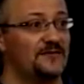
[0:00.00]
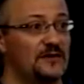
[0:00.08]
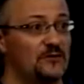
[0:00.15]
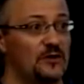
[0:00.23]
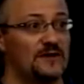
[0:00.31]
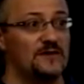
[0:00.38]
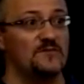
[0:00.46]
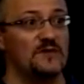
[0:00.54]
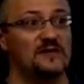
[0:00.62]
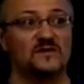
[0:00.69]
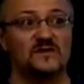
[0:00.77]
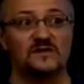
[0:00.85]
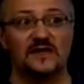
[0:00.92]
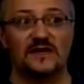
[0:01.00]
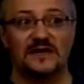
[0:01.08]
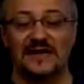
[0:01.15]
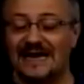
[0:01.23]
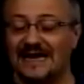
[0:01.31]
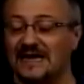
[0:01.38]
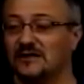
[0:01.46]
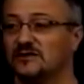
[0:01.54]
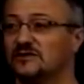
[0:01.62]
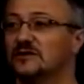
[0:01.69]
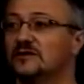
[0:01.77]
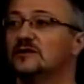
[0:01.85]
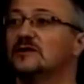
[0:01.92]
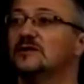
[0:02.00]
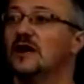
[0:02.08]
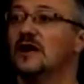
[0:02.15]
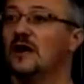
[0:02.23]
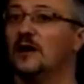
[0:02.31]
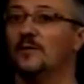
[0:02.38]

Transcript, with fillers: what it means is that it has um,